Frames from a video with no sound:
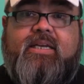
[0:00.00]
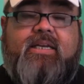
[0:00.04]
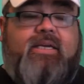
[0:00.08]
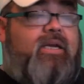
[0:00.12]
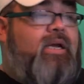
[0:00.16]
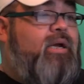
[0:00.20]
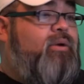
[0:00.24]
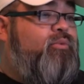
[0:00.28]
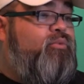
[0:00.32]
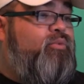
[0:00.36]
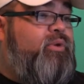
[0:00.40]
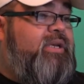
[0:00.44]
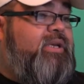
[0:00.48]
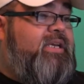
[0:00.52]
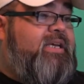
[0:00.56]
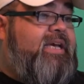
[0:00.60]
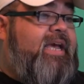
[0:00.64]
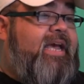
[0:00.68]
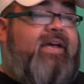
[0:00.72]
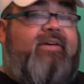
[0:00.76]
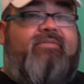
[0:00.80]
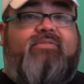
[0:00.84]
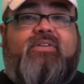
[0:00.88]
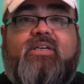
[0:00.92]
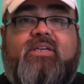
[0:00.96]
we have
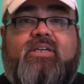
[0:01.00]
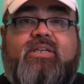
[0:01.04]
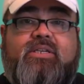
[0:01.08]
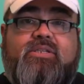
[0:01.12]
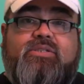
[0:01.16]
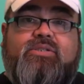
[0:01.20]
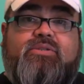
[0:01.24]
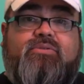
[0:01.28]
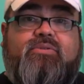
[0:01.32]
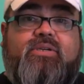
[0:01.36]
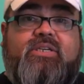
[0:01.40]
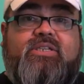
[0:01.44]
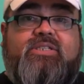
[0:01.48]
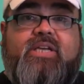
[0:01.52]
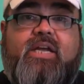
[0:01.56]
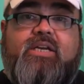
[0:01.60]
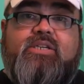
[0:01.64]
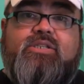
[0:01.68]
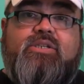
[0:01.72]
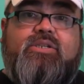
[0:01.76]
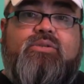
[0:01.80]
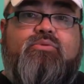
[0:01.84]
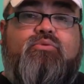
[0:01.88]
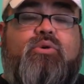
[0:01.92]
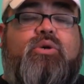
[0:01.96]
the history section
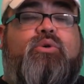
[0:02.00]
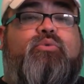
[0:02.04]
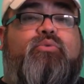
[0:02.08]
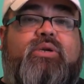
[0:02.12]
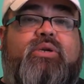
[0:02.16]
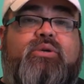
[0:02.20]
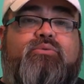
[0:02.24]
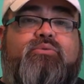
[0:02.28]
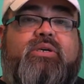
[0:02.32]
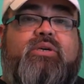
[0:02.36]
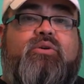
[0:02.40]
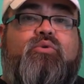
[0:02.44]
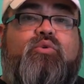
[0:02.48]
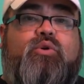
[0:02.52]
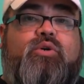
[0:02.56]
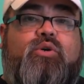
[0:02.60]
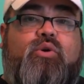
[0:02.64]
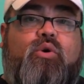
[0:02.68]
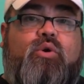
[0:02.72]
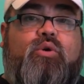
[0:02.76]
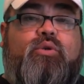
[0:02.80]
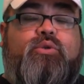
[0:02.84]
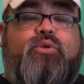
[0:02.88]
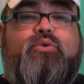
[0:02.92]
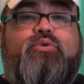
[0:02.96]
where we record all
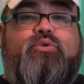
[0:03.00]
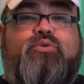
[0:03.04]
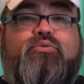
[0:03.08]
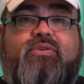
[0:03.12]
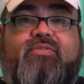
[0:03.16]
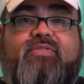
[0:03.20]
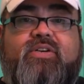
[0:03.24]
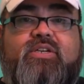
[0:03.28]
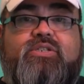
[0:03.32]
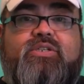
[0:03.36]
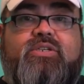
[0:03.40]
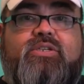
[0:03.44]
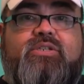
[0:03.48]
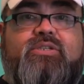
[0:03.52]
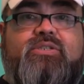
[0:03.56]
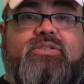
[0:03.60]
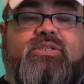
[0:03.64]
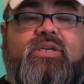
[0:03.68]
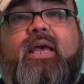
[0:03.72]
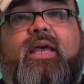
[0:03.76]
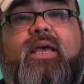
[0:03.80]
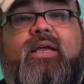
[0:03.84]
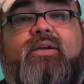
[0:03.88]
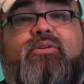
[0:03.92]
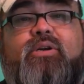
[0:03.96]
those revisions and
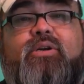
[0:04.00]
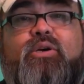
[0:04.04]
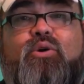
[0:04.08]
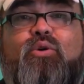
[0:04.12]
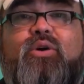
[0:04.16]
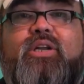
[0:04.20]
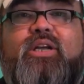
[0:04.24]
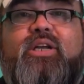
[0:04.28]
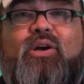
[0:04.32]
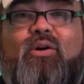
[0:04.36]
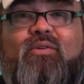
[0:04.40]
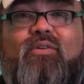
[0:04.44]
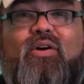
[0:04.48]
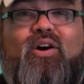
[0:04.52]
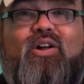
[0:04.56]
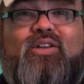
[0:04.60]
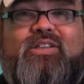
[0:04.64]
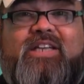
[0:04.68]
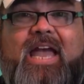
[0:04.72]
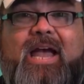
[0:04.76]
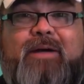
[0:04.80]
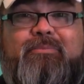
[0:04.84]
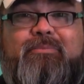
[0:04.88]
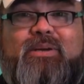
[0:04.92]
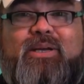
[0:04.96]
recording of all the
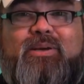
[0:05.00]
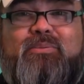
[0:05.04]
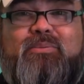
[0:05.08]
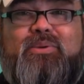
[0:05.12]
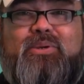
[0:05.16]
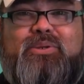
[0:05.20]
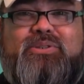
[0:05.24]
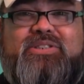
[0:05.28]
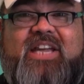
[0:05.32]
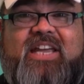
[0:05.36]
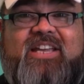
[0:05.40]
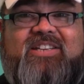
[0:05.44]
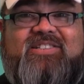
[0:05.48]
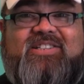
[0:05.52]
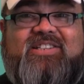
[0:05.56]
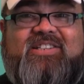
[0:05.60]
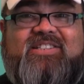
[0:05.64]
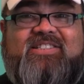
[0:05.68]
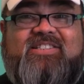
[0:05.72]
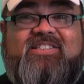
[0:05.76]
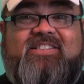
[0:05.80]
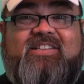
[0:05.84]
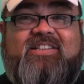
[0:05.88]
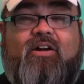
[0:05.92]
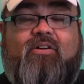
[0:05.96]
applicable changes.
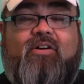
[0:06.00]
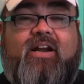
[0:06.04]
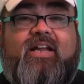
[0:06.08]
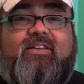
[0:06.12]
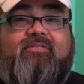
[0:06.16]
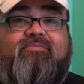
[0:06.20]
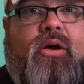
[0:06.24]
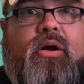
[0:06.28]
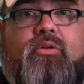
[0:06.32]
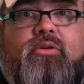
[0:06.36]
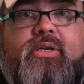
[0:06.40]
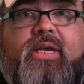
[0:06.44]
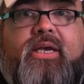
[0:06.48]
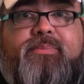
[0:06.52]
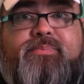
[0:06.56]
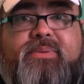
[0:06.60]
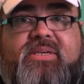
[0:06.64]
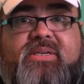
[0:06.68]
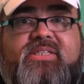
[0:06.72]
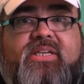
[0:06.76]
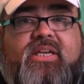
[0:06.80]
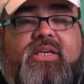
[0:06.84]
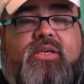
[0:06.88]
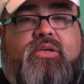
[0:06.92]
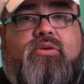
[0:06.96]
All right. Okay,
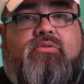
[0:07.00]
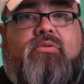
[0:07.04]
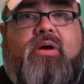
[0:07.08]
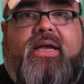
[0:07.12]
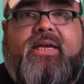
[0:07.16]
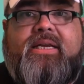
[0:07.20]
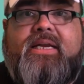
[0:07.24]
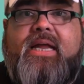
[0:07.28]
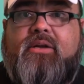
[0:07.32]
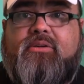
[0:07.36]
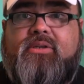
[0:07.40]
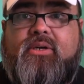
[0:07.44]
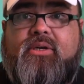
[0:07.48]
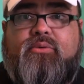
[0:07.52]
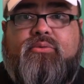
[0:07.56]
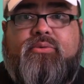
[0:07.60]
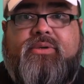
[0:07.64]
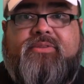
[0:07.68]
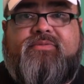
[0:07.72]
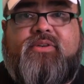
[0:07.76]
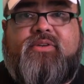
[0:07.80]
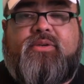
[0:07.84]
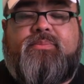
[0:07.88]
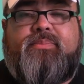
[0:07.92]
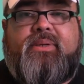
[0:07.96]
PCQI, now that we've
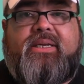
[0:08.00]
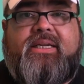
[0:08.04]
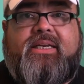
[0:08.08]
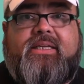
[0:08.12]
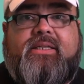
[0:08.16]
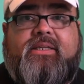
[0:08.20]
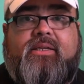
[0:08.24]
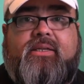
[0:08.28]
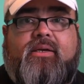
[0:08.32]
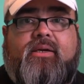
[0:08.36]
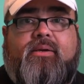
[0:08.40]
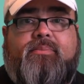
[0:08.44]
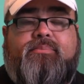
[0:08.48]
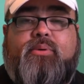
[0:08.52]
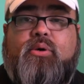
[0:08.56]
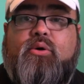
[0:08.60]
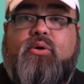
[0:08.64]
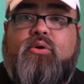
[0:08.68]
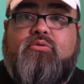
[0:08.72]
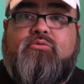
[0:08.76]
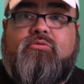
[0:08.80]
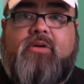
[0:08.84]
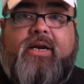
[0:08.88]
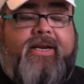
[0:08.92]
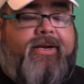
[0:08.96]
completed the
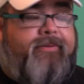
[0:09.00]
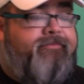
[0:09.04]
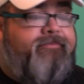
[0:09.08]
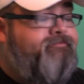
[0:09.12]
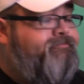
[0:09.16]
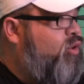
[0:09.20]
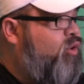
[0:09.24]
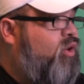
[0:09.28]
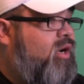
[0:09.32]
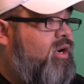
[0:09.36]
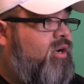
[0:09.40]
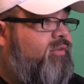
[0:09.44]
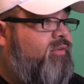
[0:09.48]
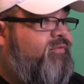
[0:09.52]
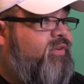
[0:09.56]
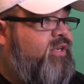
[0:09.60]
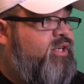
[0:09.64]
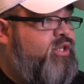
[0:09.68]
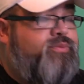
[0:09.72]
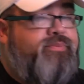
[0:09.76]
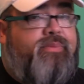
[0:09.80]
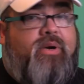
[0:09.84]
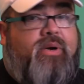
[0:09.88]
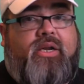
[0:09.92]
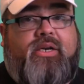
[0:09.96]
program for our finished
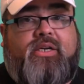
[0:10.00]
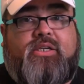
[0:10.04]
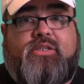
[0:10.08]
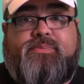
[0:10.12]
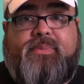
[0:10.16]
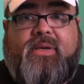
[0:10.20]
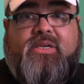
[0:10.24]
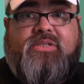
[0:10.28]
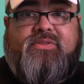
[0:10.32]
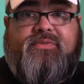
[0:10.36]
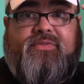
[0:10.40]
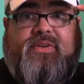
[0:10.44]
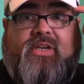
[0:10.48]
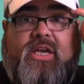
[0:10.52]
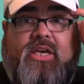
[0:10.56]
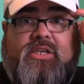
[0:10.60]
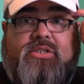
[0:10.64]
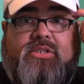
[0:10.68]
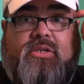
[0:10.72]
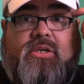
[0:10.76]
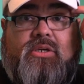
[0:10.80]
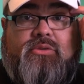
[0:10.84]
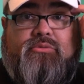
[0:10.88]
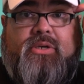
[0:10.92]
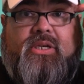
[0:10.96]
product specification and
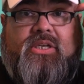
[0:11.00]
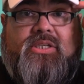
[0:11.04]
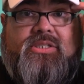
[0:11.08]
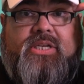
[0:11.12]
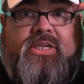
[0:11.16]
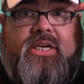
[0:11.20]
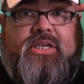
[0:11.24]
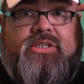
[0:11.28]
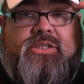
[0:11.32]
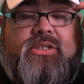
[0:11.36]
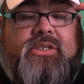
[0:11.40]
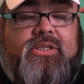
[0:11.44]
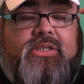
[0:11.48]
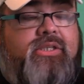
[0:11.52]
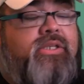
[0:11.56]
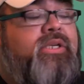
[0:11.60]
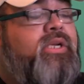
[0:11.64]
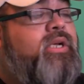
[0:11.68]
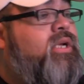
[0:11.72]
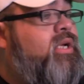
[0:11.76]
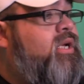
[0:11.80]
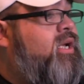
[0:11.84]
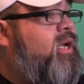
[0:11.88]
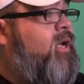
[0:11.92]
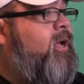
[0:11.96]
realization,
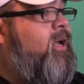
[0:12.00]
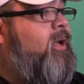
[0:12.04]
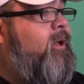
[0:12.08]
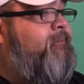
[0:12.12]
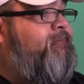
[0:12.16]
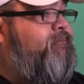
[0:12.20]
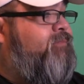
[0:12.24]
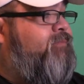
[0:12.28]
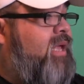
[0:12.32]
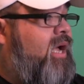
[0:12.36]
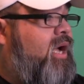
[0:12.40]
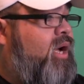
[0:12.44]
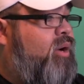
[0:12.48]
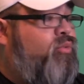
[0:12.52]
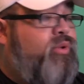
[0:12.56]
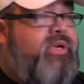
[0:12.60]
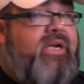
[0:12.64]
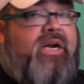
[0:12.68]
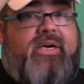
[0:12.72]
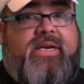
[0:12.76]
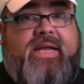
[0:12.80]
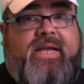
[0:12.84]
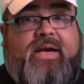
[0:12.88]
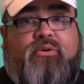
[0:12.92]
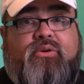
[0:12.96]
we are now
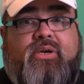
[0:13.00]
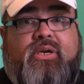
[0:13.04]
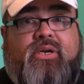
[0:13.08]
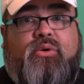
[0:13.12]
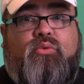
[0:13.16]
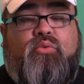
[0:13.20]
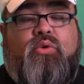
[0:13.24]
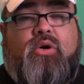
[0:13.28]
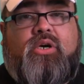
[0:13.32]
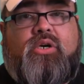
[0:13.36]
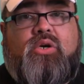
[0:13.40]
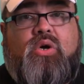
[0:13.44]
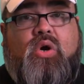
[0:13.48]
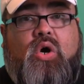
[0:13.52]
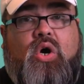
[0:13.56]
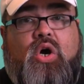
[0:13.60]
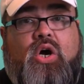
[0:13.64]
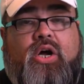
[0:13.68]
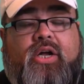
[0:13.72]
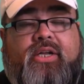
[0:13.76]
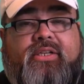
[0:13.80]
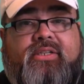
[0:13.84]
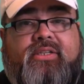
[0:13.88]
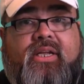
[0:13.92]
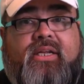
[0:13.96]
going to work on
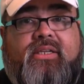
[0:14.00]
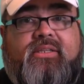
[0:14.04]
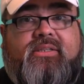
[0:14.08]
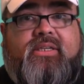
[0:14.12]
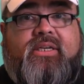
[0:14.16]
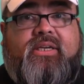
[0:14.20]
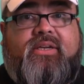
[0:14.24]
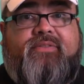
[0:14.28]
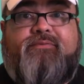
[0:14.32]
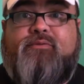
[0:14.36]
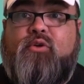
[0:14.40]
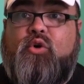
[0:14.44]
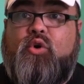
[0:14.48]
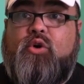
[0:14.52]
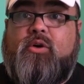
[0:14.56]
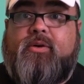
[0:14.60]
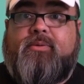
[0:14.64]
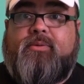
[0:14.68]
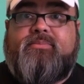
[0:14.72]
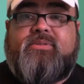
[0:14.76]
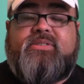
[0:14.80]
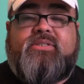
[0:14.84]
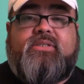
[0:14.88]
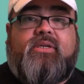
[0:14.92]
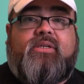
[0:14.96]
the forms
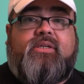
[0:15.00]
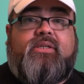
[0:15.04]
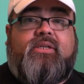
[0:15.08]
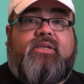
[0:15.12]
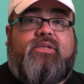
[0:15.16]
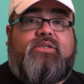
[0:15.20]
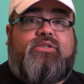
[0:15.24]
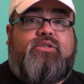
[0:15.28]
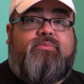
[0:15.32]
that needs to be